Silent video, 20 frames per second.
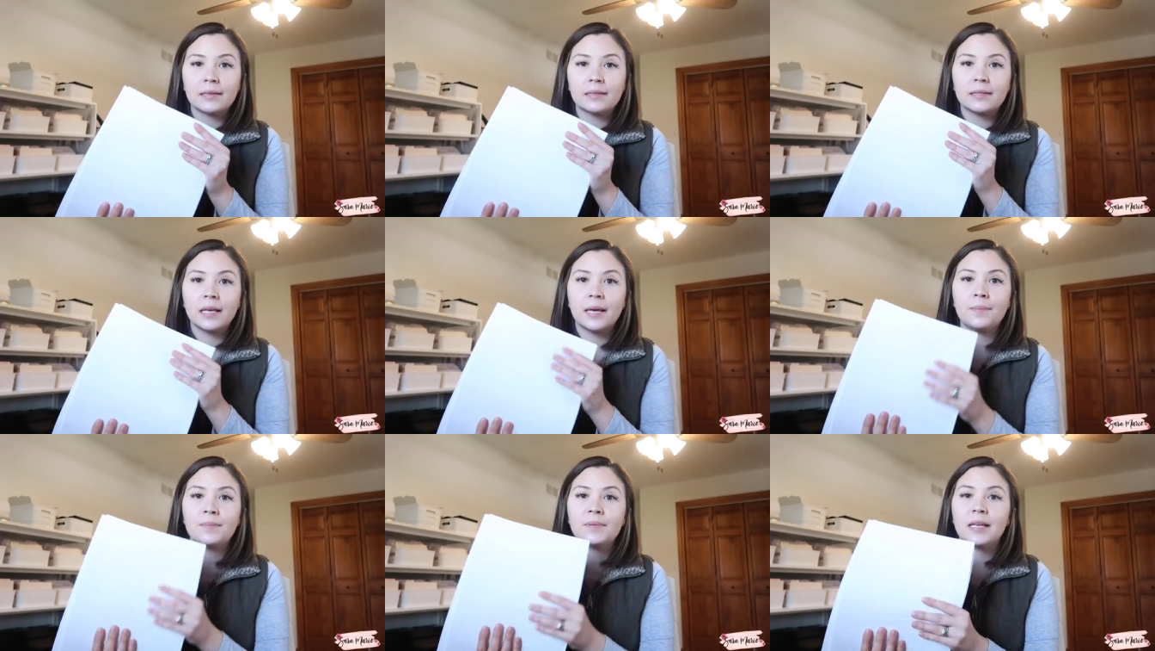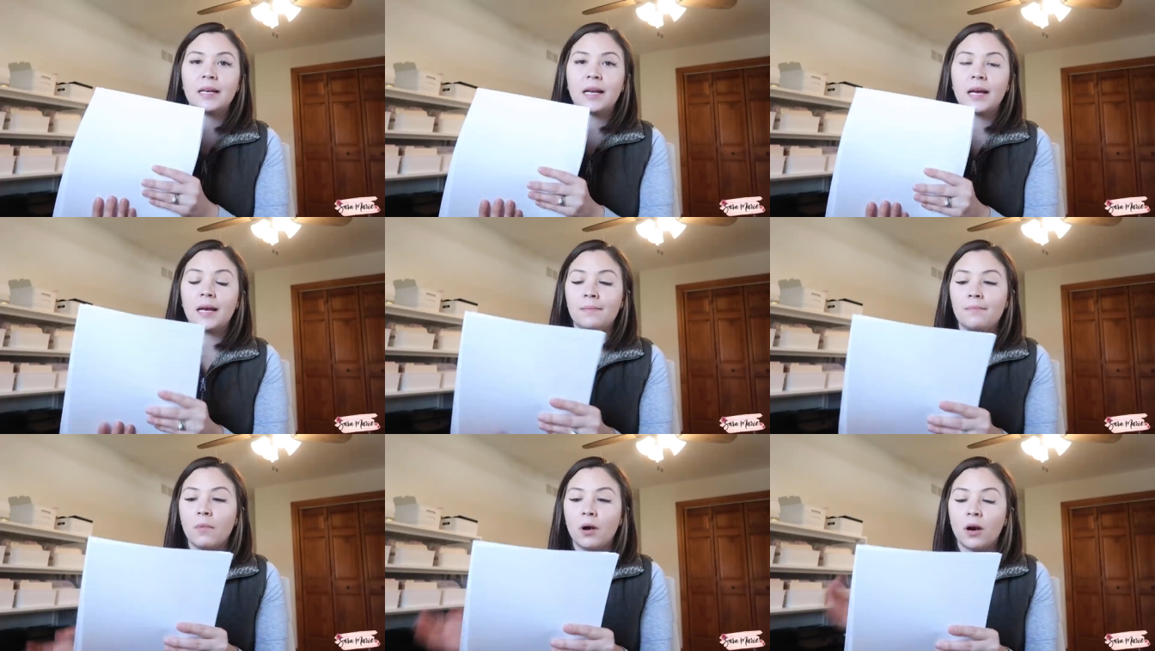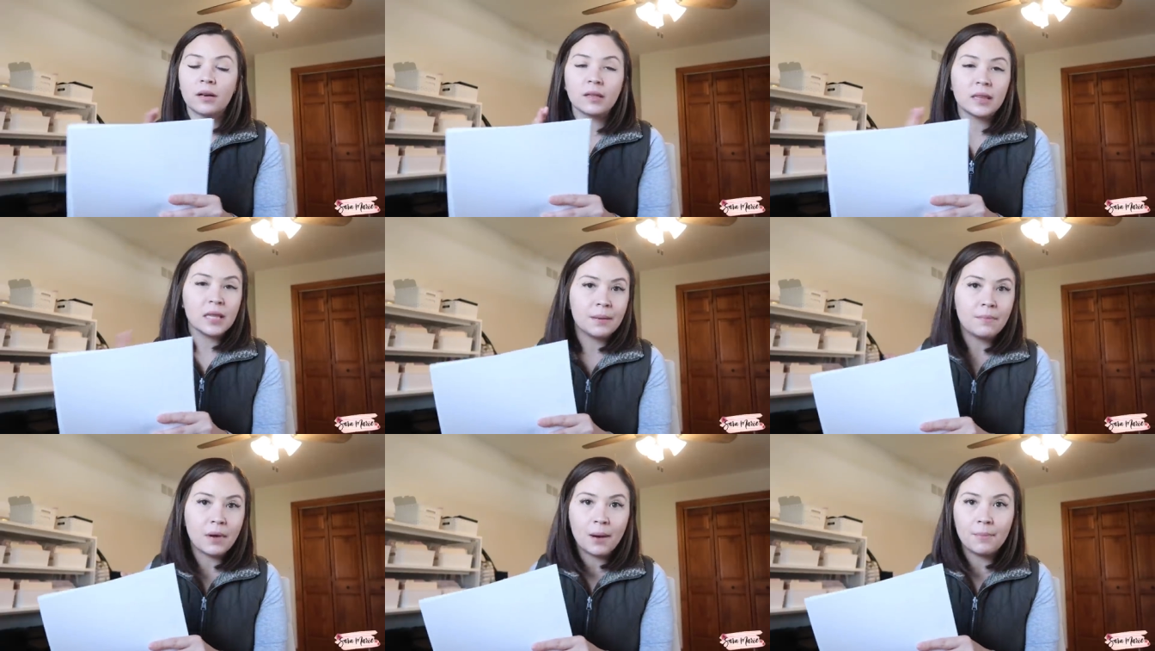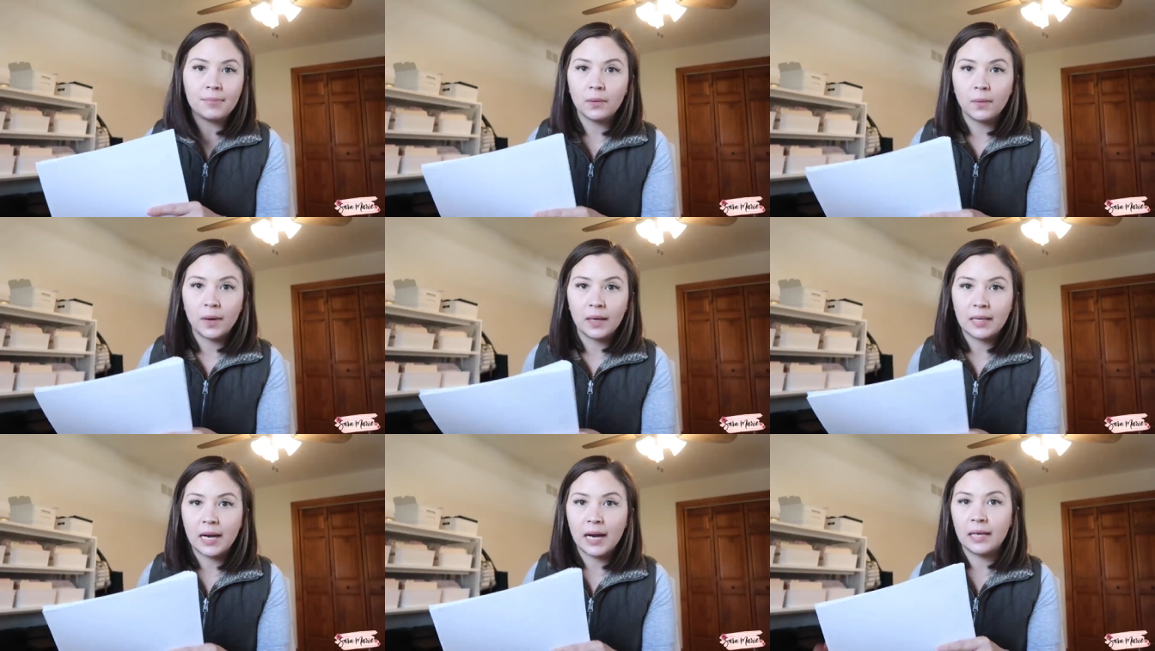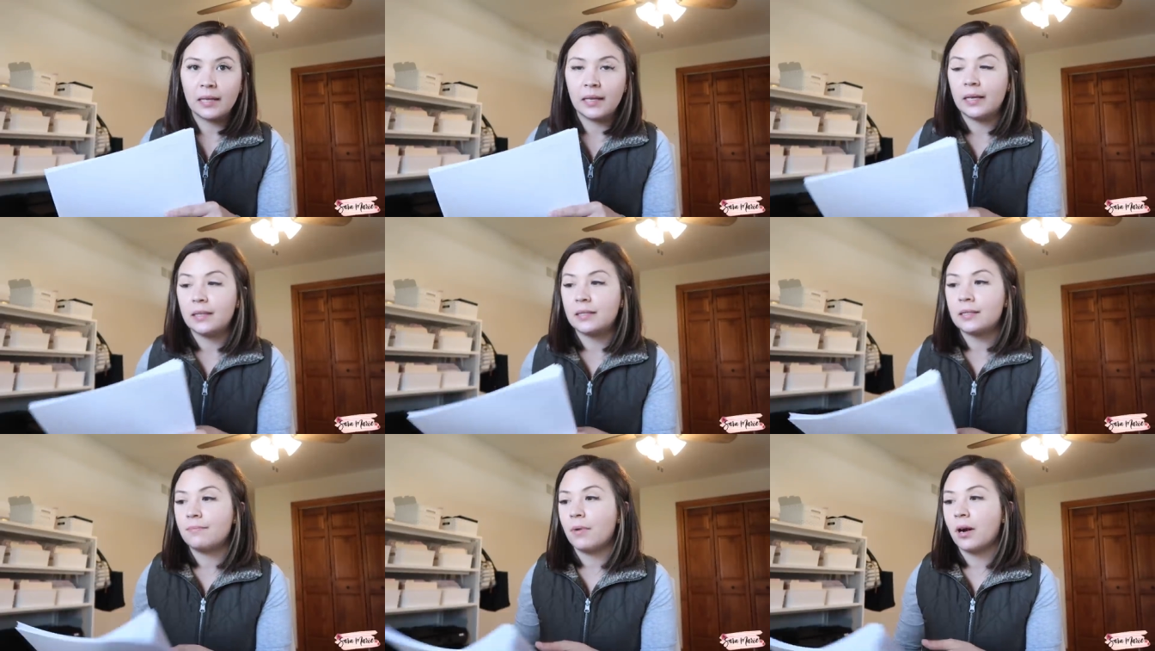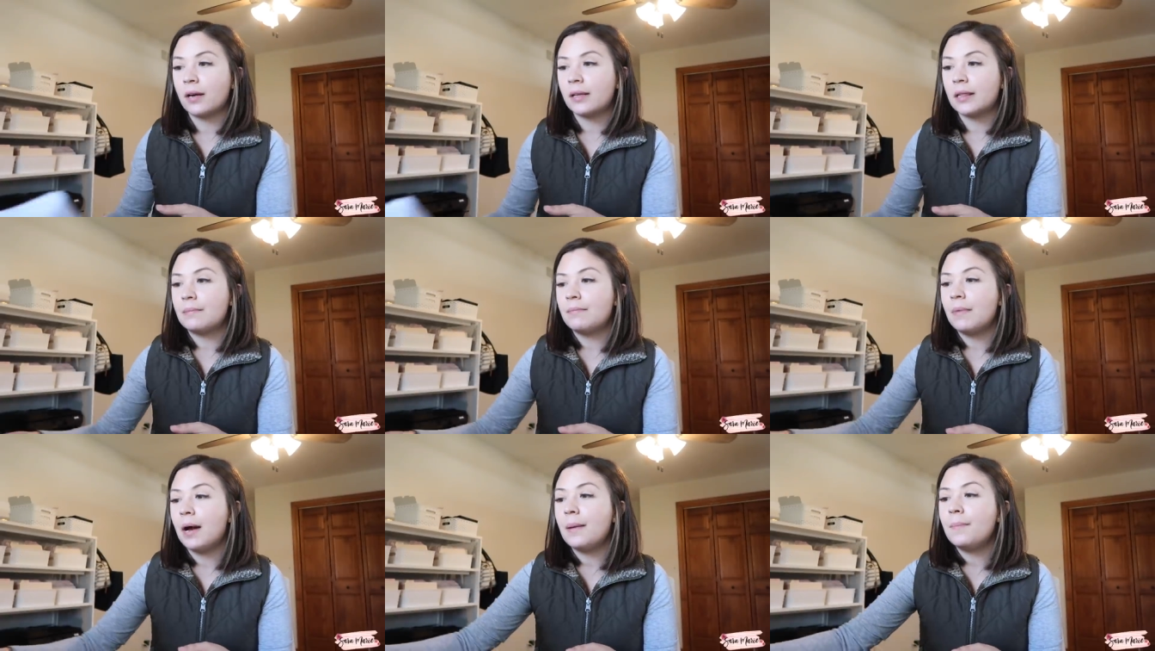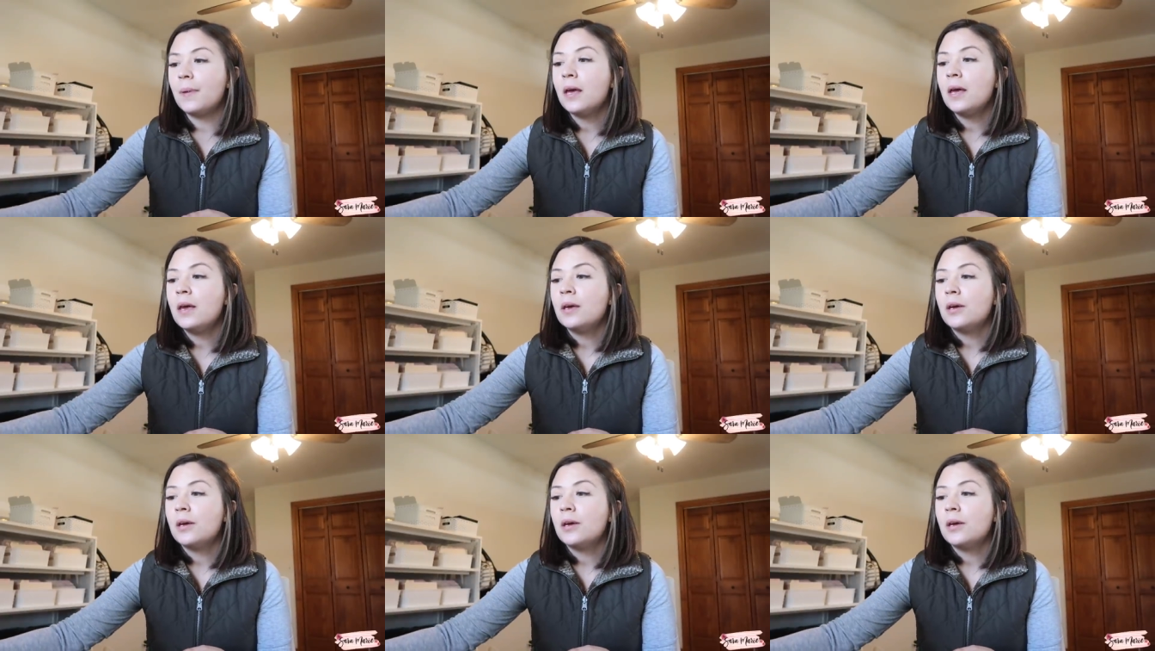slips and I marked them up the way that I like to mark them up.